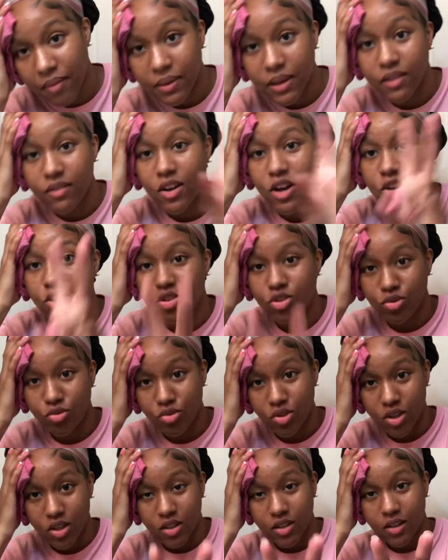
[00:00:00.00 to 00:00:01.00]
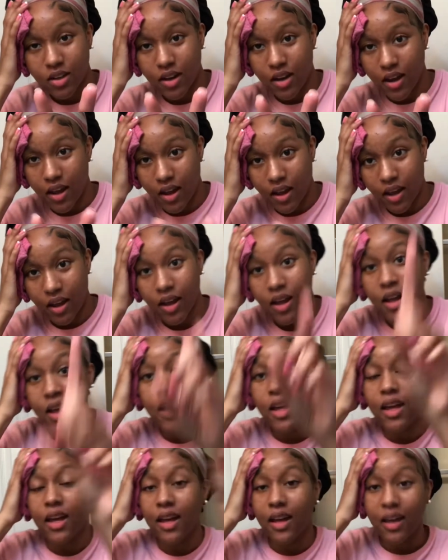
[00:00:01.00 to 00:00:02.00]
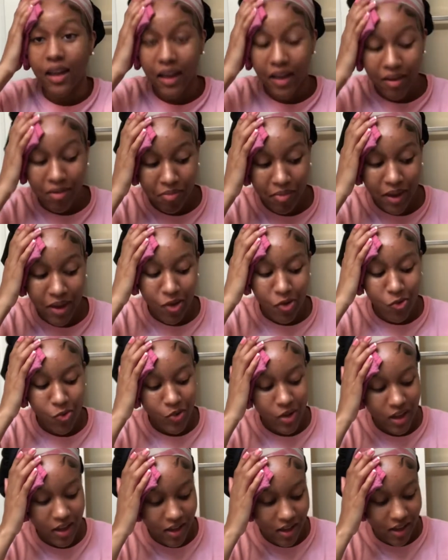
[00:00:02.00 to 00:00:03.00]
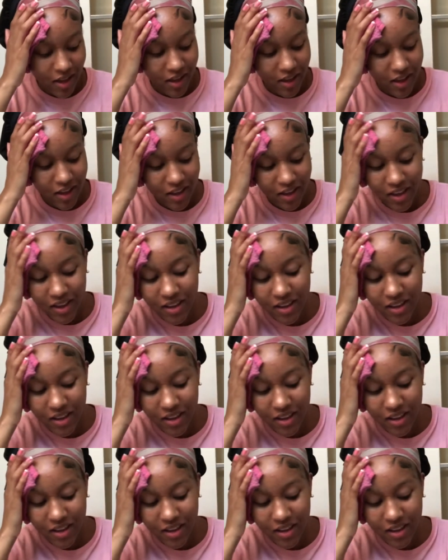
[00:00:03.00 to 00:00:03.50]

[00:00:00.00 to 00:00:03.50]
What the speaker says: gave y'all two looks today. A headband wig